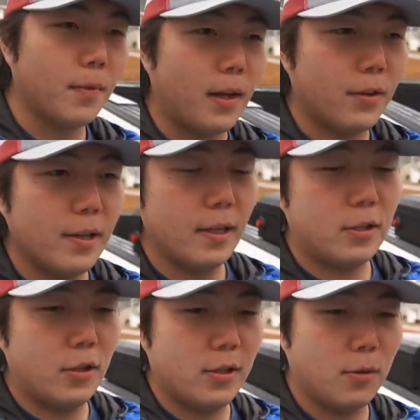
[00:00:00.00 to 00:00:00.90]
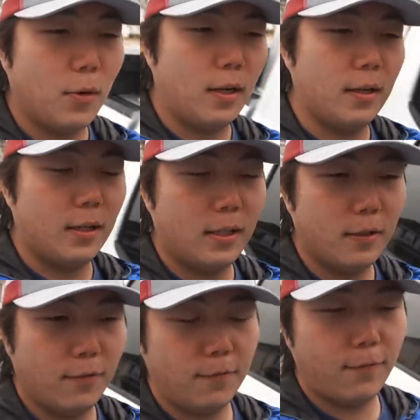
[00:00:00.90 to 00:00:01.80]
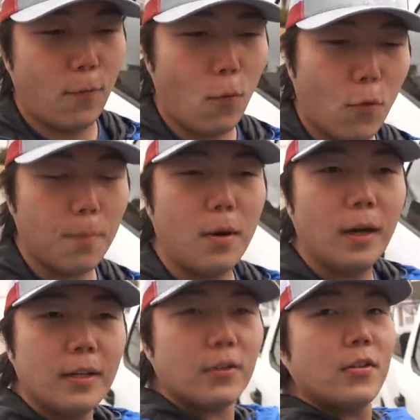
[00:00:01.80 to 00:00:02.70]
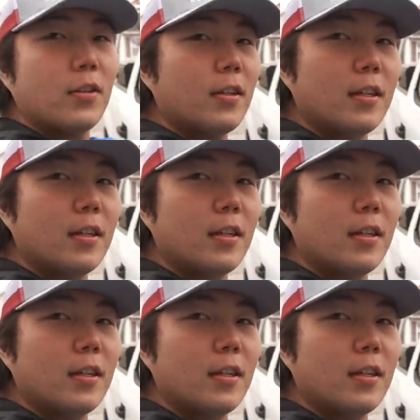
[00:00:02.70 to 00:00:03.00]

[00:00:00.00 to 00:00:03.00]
I think it took, what, 4 months?